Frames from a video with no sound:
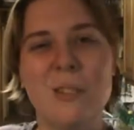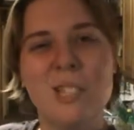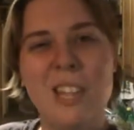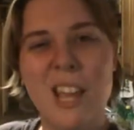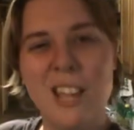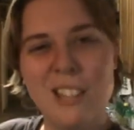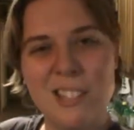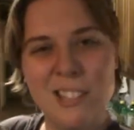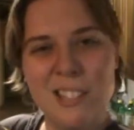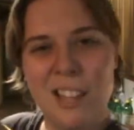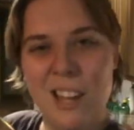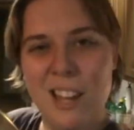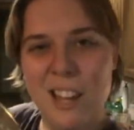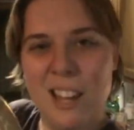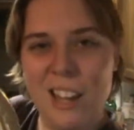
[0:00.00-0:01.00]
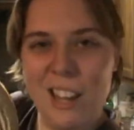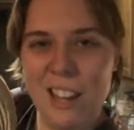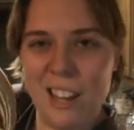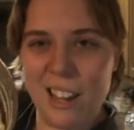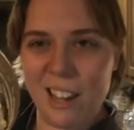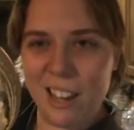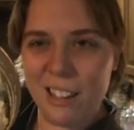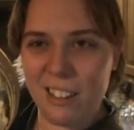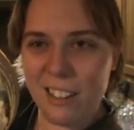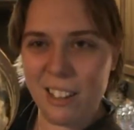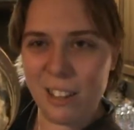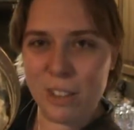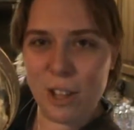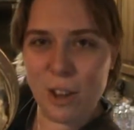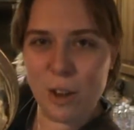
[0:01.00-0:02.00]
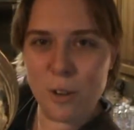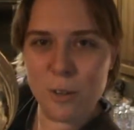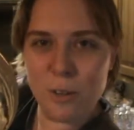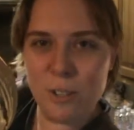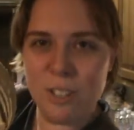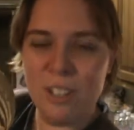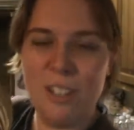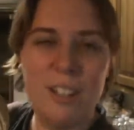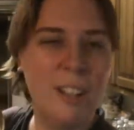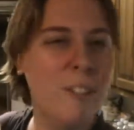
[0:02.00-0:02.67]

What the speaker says: tasty. Look at those.